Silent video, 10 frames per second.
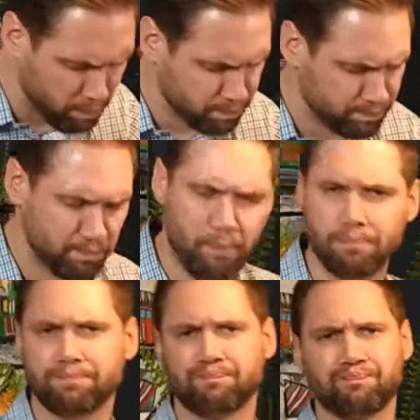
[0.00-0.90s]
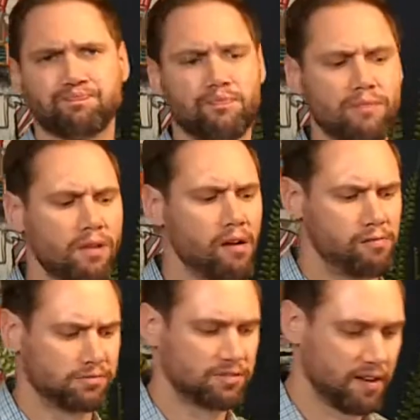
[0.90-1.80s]

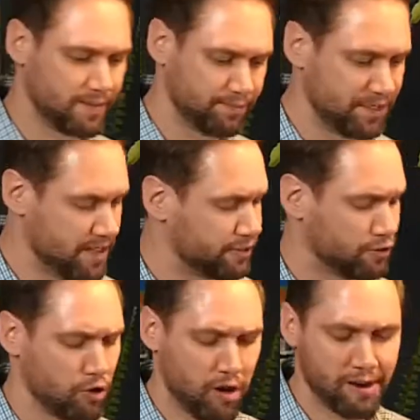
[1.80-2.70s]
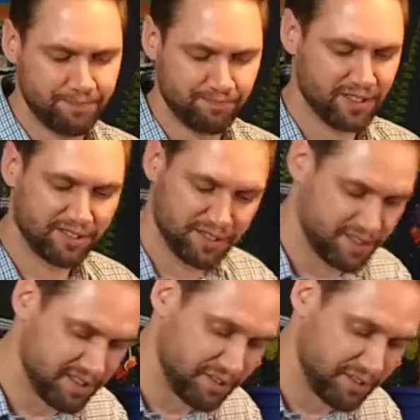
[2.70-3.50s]
Yep, that's so good. It is